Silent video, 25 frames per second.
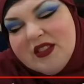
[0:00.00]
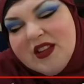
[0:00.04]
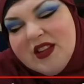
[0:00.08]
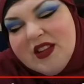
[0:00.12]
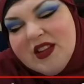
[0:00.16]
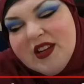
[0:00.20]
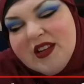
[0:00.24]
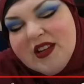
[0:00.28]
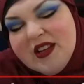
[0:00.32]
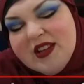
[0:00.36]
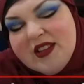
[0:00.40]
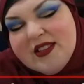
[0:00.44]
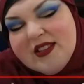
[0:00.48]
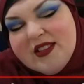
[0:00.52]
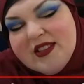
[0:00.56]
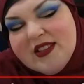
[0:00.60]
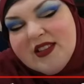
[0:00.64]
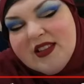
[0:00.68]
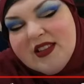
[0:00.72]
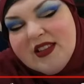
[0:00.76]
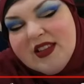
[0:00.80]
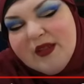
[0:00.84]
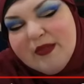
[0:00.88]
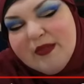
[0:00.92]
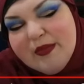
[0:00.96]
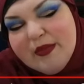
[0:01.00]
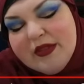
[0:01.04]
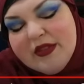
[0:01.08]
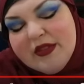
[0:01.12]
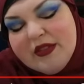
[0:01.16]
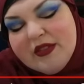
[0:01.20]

think I need sleep.